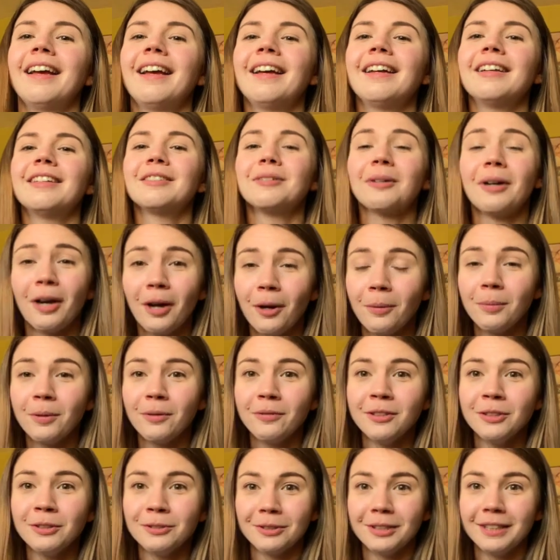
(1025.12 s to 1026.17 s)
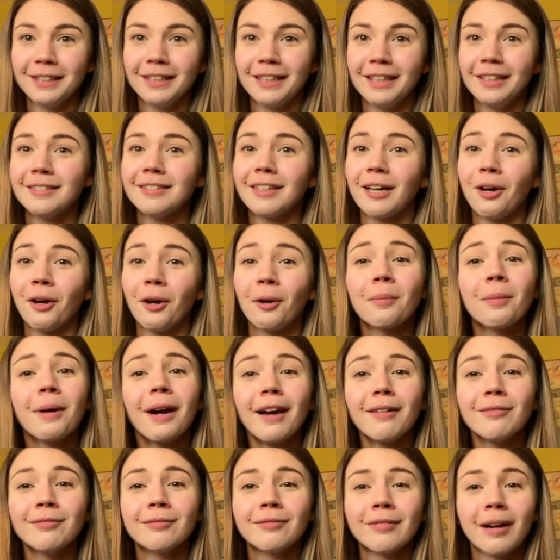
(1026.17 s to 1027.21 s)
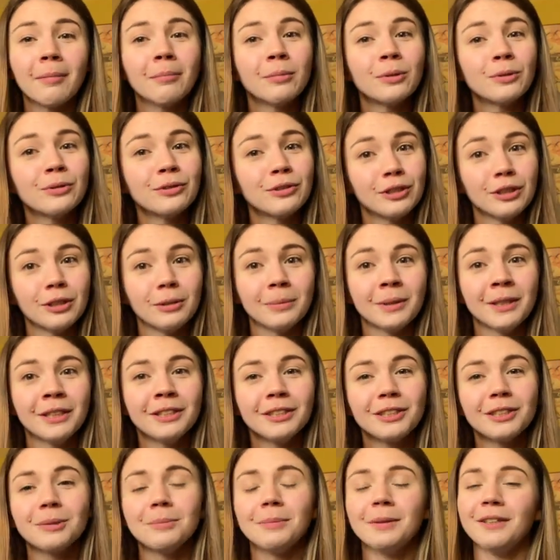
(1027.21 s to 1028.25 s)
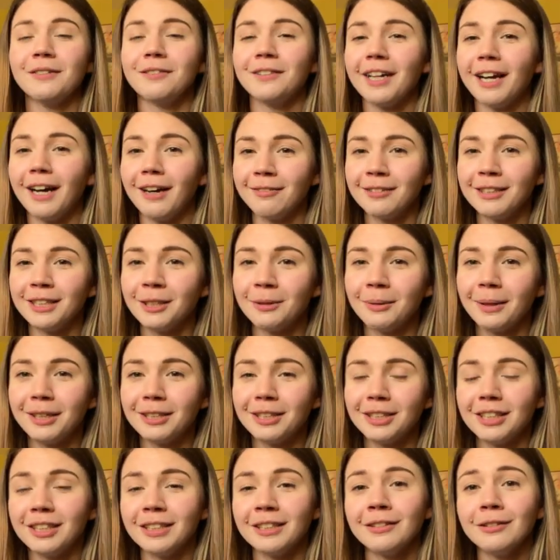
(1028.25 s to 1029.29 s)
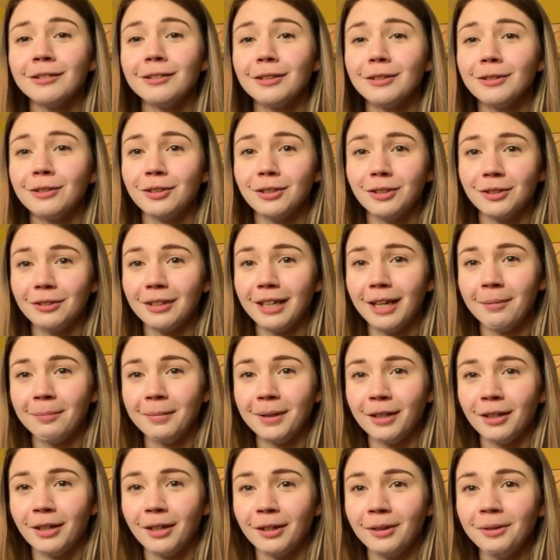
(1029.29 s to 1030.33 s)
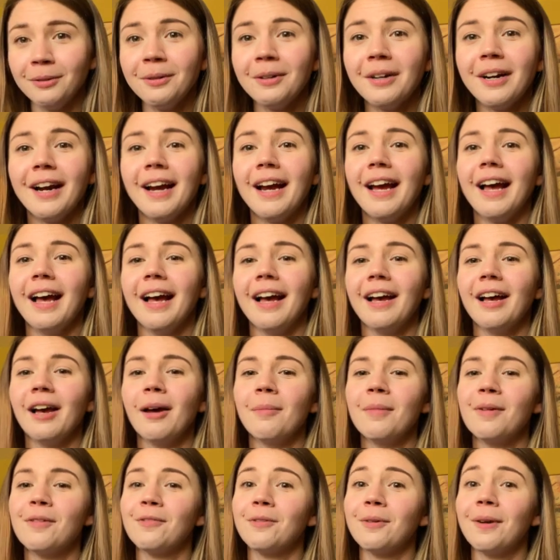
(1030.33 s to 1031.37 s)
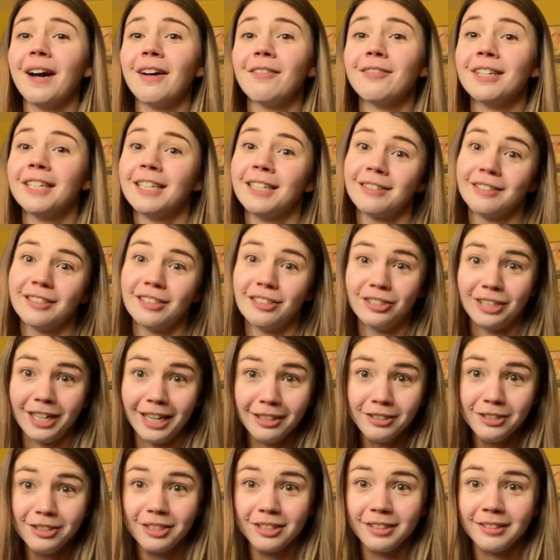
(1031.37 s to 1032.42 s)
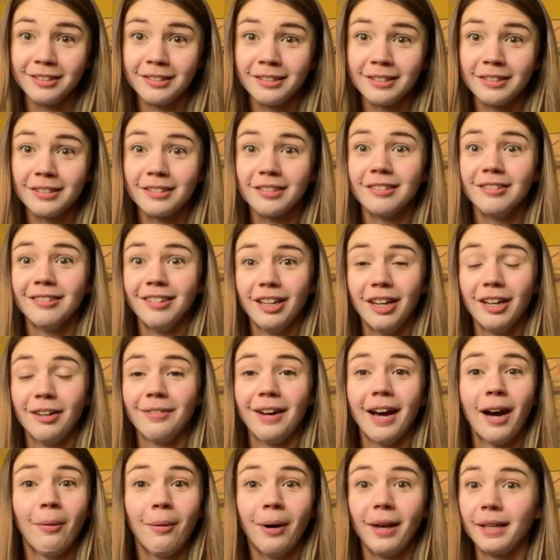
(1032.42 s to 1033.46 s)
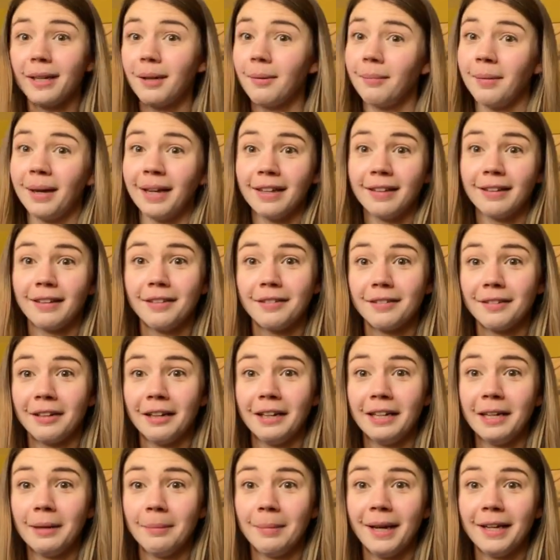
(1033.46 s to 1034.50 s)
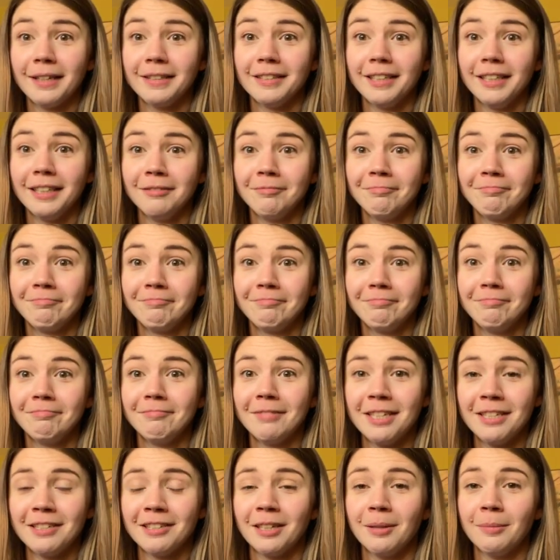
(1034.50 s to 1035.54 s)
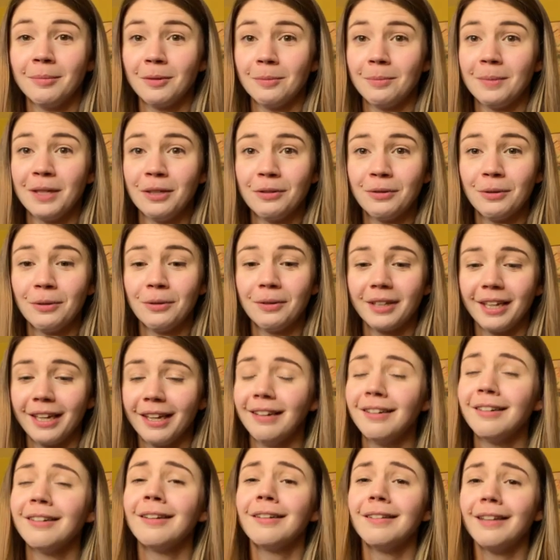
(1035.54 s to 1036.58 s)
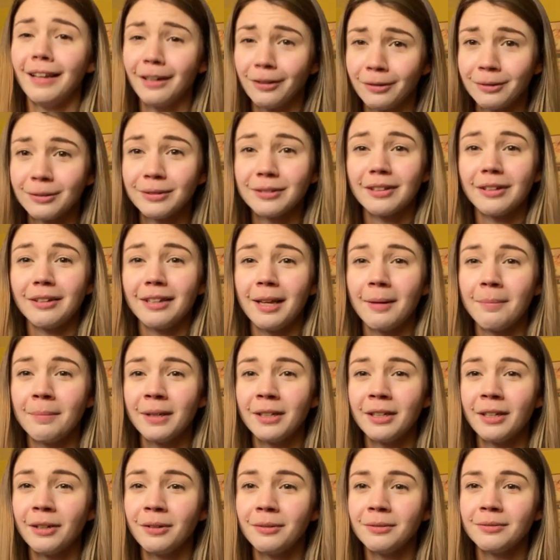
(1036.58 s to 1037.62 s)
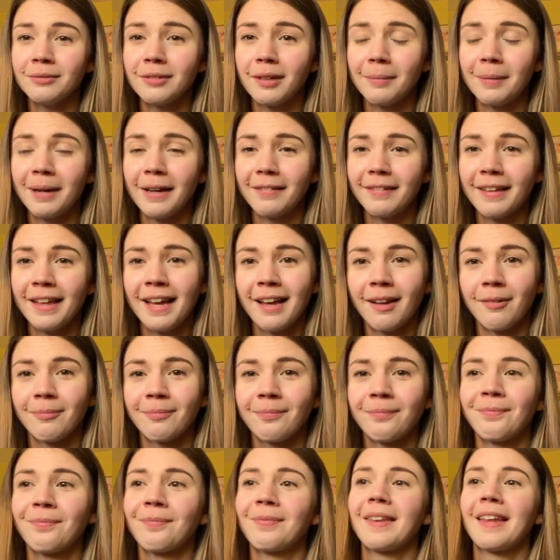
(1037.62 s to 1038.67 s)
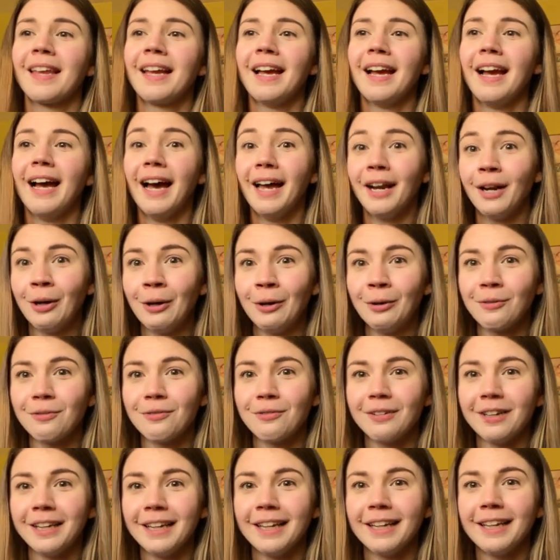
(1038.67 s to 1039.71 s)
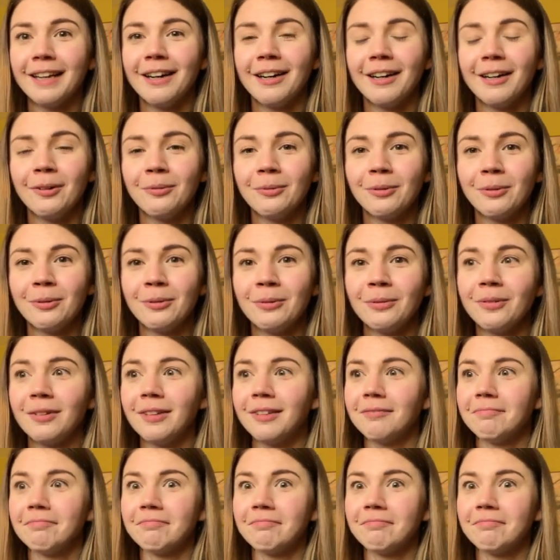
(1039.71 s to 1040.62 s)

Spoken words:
So I hope you've enjoyed this. I hope I haven't rambled too much, but if you have any questions, do let me know. If you have any suggestions of how I can make this slightly better in terms of me talking, then also let me know about that. And hopefully I will